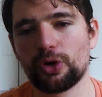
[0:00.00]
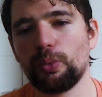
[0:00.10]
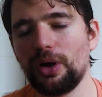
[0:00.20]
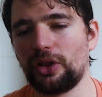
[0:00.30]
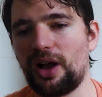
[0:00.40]

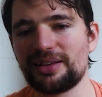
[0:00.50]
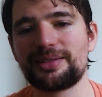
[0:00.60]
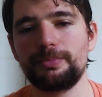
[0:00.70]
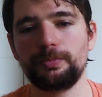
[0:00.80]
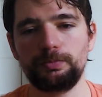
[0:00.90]
one
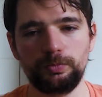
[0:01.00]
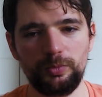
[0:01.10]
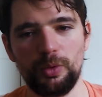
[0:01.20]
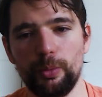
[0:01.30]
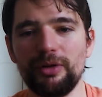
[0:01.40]
loss
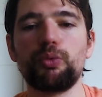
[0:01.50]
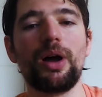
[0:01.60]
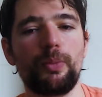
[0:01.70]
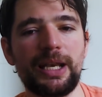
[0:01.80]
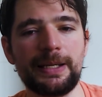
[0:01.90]
with
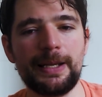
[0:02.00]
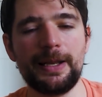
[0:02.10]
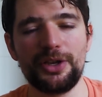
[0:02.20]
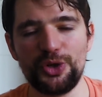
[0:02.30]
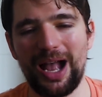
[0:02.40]
one win.
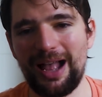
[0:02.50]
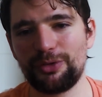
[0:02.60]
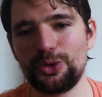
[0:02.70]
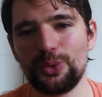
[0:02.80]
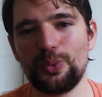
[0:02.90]
You
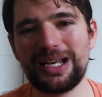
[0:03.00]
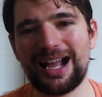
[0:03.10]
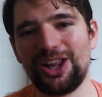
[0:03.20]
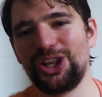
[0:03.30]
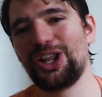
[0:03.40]
have to win
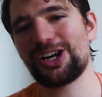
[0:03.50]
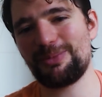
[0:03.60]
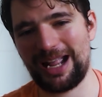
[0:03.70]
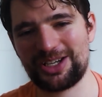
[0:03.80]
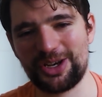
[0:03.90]
a lot
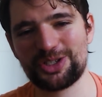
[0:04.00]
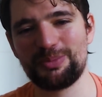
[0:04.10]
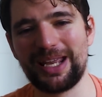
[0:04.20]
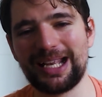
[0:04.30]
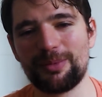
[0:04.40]
of matches to
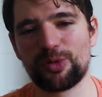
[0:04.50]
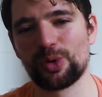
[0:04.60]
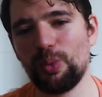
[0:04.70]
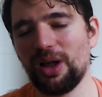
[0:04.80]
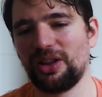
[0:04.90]
make up for
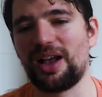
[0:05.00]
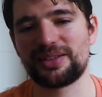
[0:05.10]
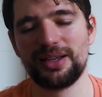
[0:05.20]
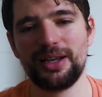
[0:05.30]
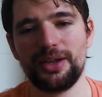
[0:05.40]
one
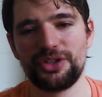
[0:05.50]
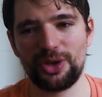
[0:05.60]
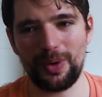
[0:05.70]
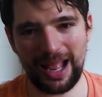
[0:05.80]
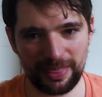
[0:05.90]
loss.
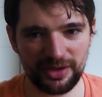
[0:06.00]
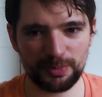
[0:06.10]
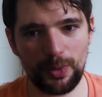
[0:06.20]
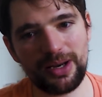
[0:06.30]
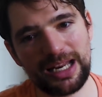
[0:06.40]
So at this
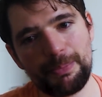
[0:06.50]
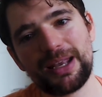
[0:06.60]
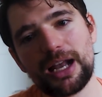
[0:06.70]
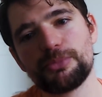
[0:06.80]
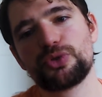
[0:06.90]
point, it
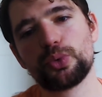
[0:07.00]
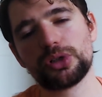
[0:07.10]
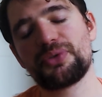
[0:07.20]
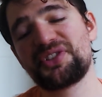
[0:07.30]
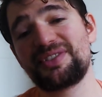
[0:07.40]
becomes
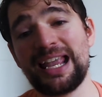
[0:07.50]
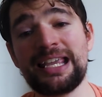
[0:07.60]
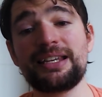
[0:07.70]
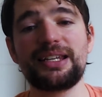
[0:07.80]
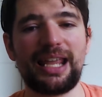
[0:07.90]
worth
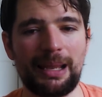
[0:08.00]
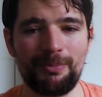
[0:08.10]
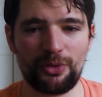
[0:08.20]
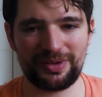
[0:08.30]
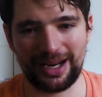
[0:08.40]
staying in the
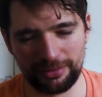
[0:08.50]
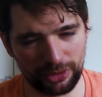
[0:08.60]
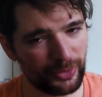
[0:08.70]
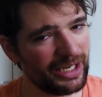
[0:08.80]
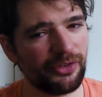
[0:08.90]
game for that
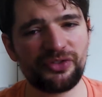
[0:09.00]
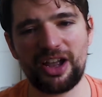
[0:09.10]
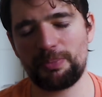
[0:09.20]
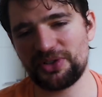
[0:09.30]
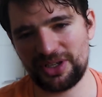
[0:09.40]

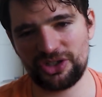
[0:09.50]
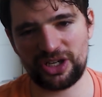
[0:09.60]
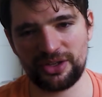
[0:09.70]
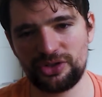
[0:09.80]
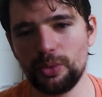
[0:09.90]
3-5%
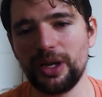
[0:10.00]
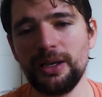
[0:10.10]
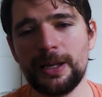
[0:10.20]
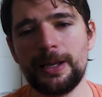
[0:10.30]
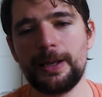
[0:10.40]
chance to
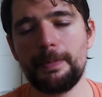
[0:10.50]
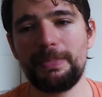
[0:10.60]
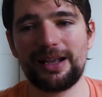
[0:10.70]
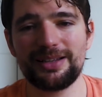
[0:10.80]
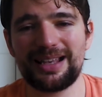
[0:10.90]
win
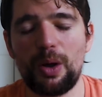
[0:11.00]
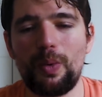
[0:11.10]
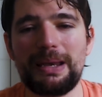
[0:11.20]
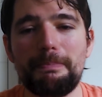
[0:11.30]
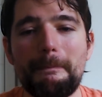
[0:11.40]
because a
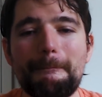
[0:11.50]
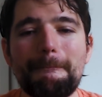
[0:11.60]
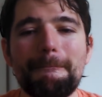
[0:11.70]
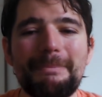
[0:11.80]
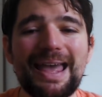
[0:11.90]
win
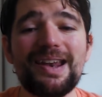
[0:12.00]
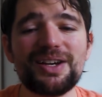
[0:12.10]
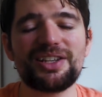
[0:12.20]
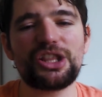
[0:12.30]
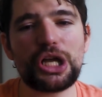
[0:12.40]

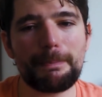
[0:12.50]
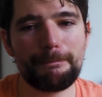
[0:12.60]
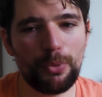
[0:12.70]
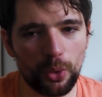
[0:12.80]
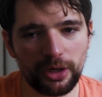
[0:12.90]
matters a lot
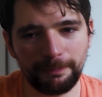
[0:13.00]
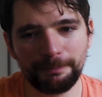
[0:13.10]
more